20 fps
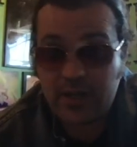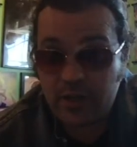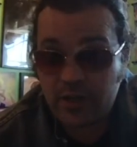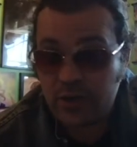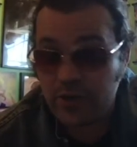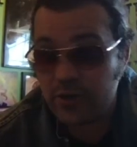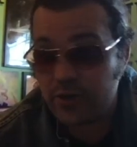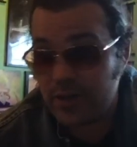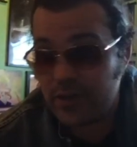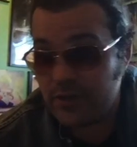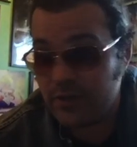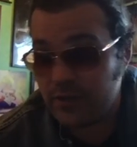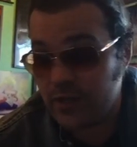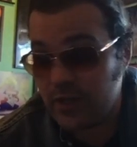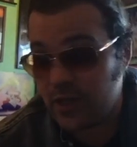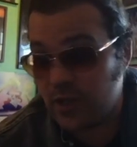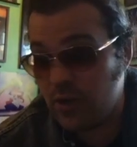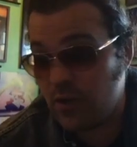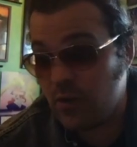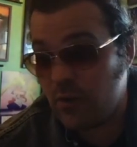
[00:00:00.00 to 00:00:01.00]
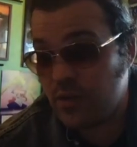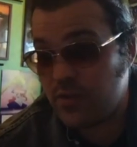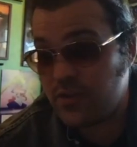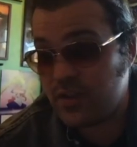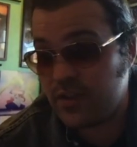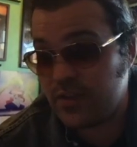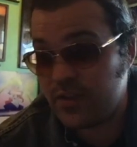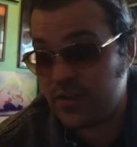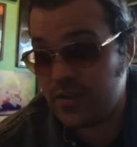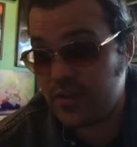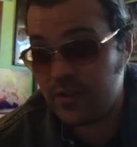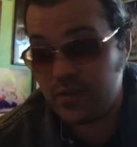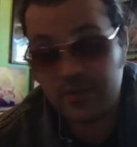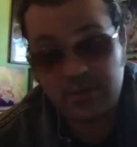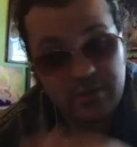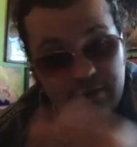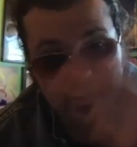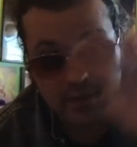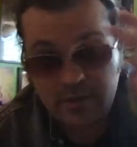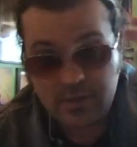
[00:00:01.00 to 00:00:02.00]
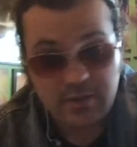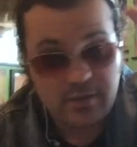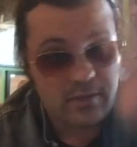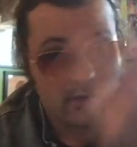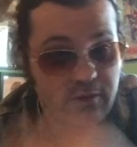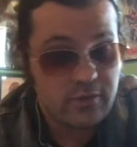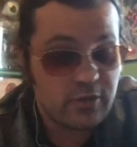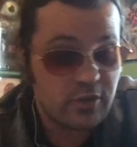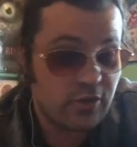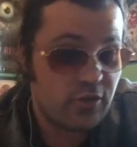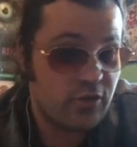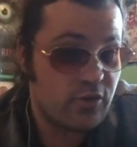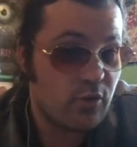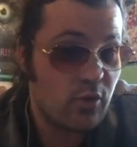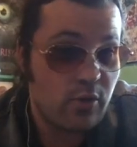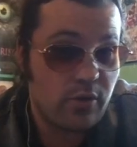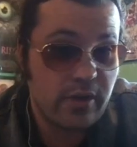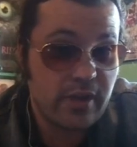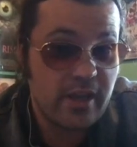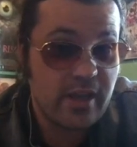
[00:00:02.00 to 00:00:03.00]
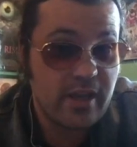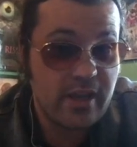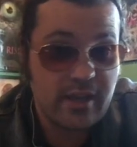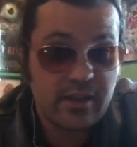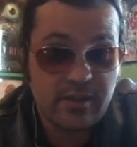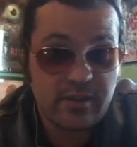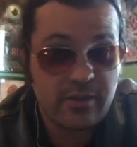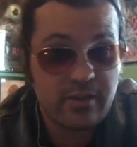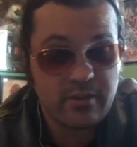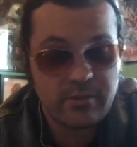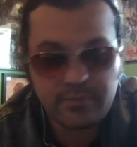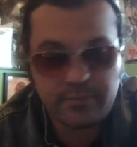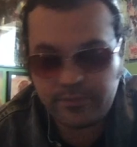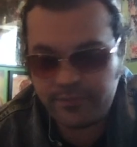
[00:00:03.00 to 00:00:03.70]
heard of, though, with its... The story is,